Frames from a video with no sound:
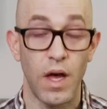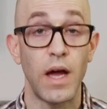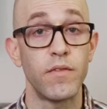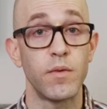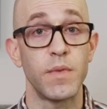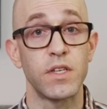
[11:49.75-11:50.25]
I
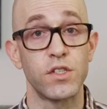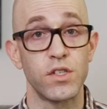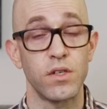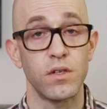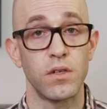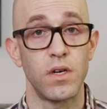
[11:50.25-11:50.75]
have a
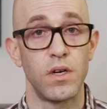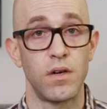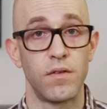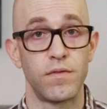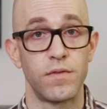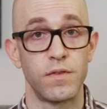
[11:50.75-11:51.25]
mixture
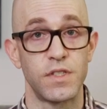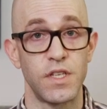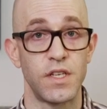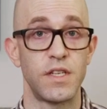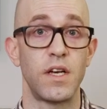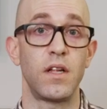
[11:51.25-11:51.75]
of
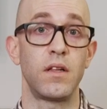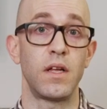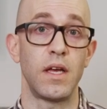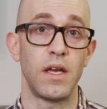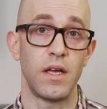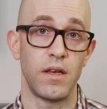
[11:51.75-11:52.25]
Citadel
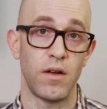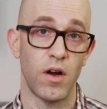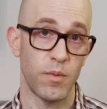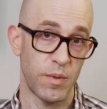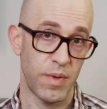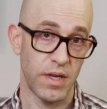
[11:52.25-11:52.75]
and
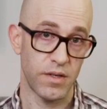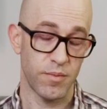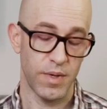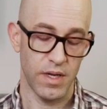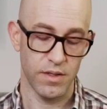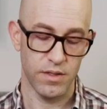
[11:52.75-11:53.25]
Army Painter
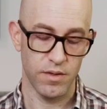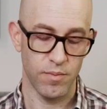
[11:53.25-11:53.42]
paints,